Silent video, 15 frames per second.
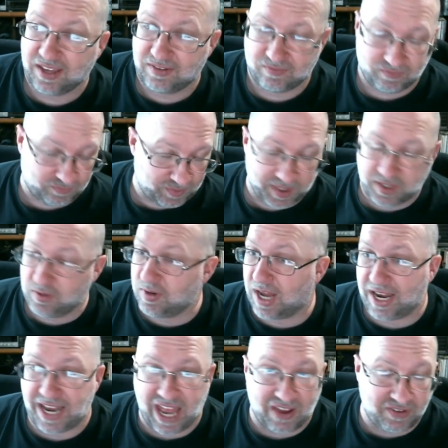if you do not
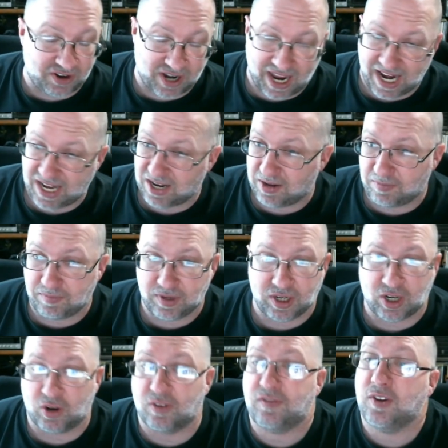have your item,
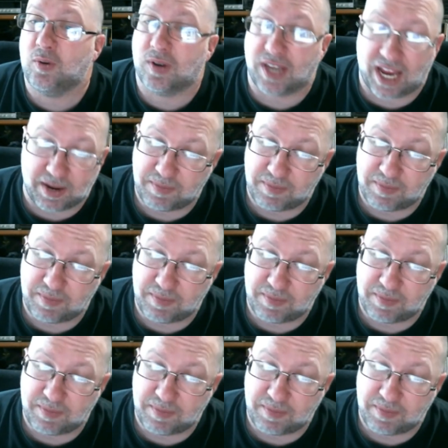if you would like